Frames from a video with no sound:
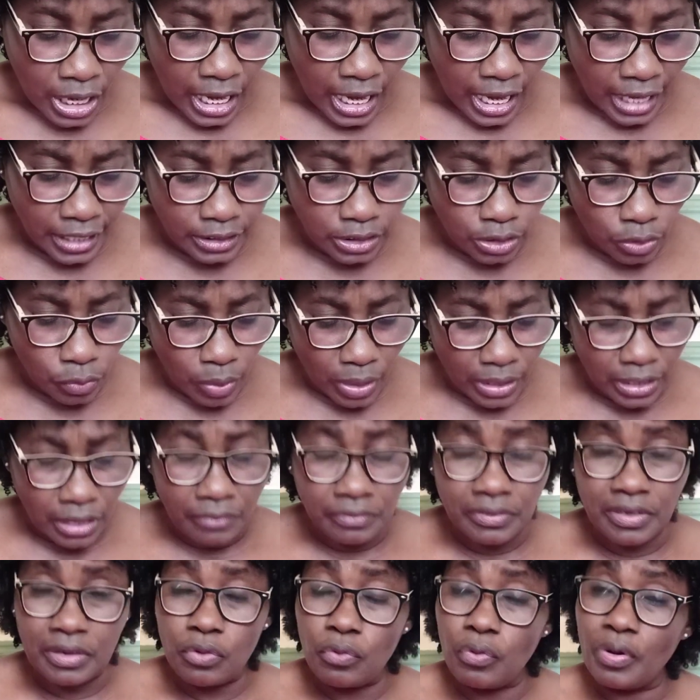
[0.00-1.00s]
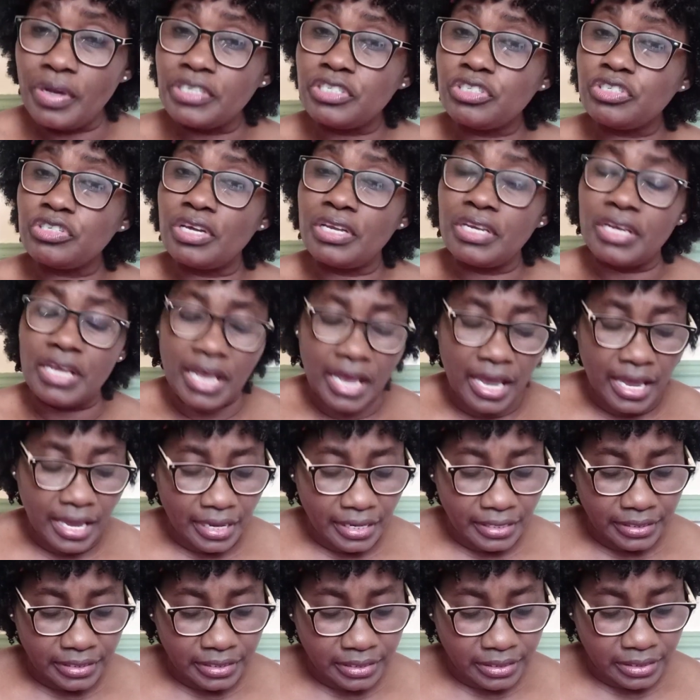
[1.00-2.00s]
And so one of the questions
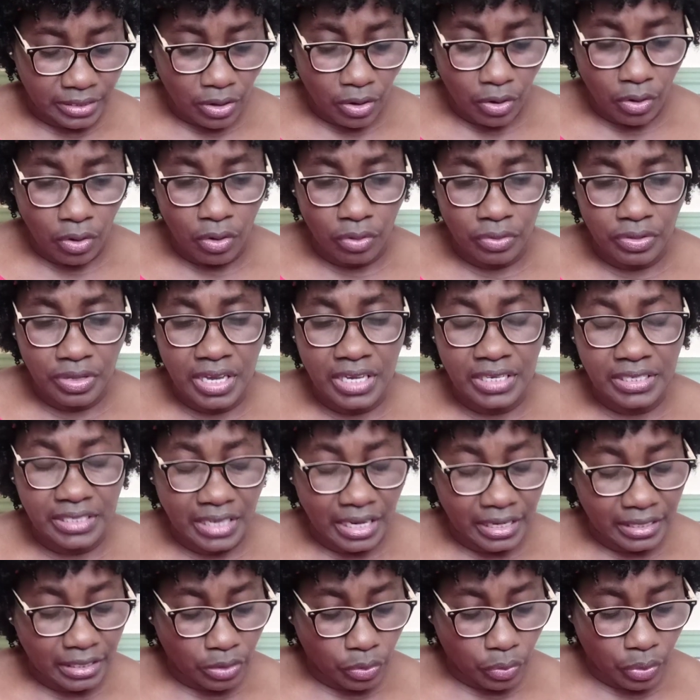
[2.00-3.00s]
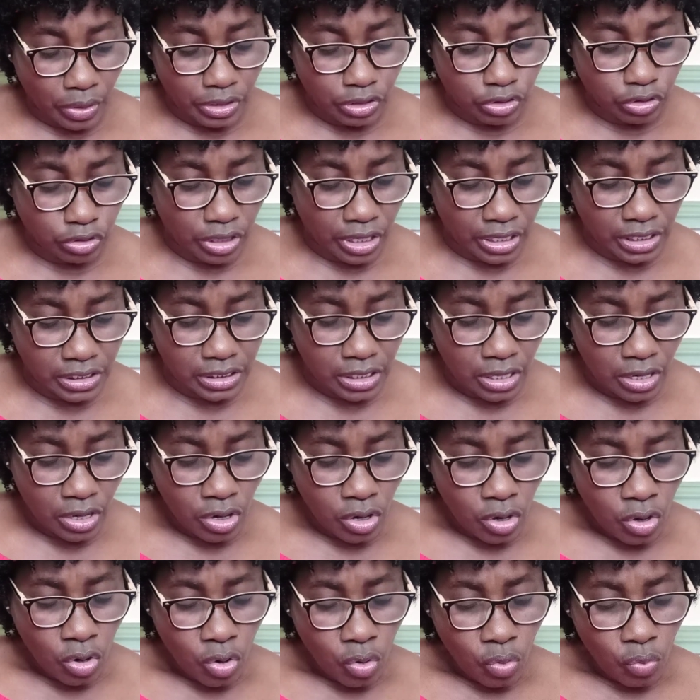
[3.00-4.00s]
is, or these are the questions,
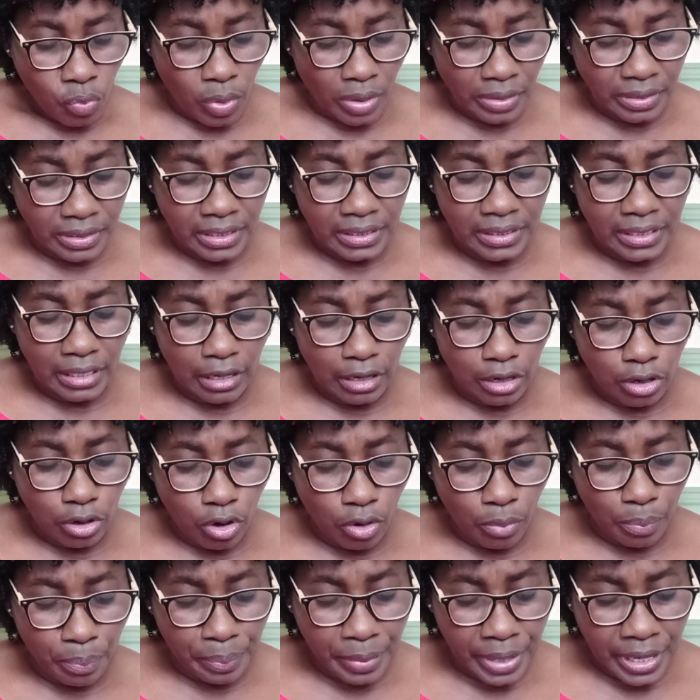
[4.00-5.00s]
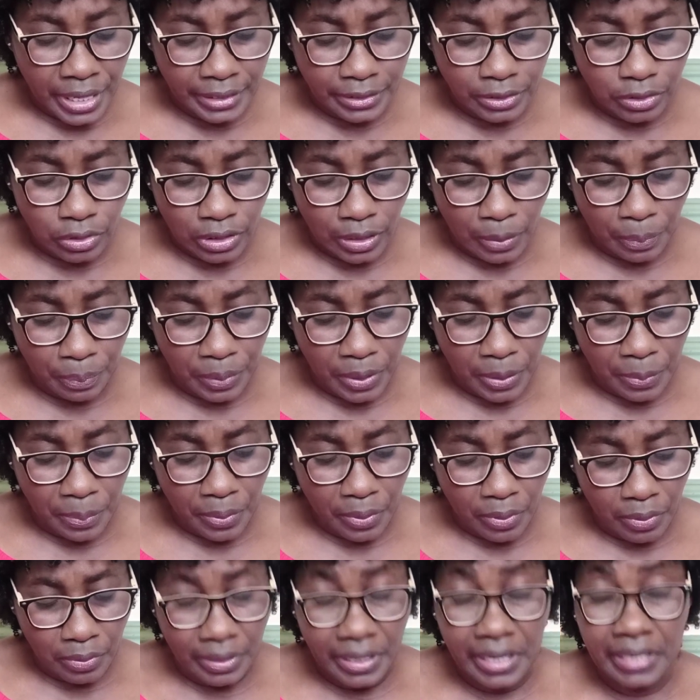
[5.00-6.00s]
what did the law mean to the
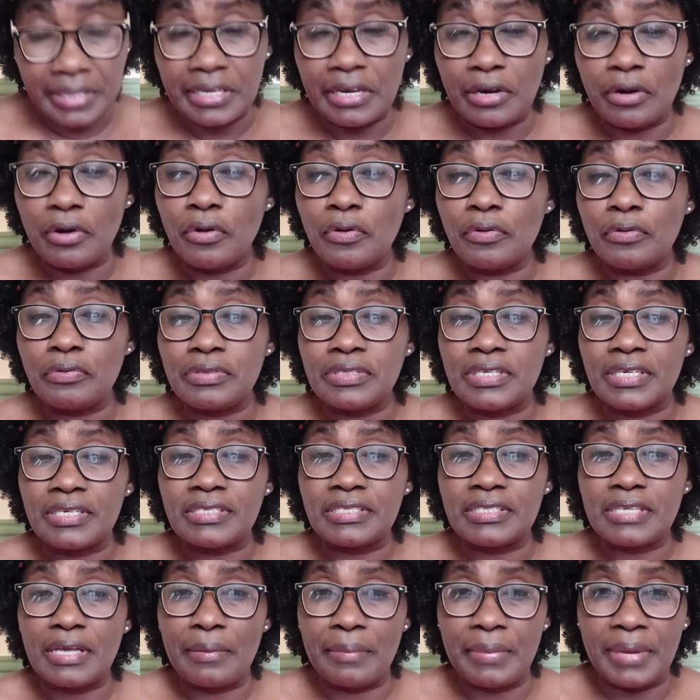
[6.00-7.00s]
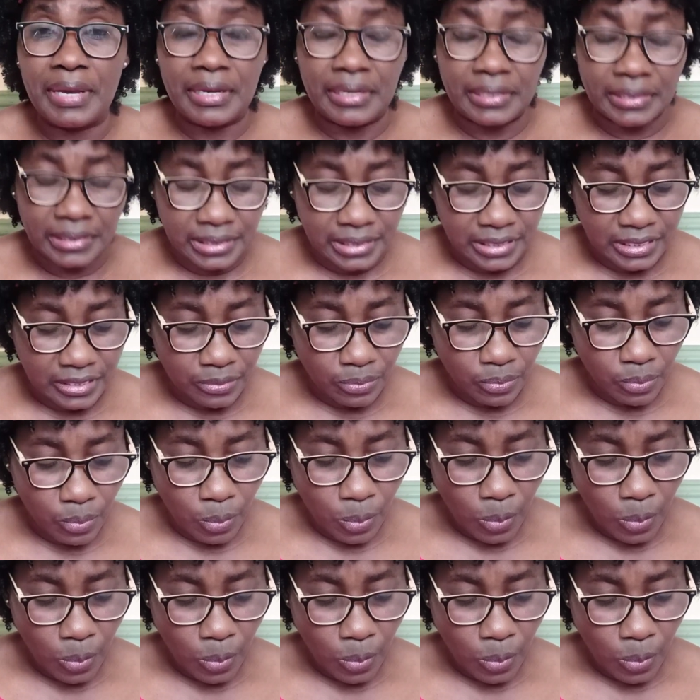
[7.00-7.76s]
people in the Old Testament?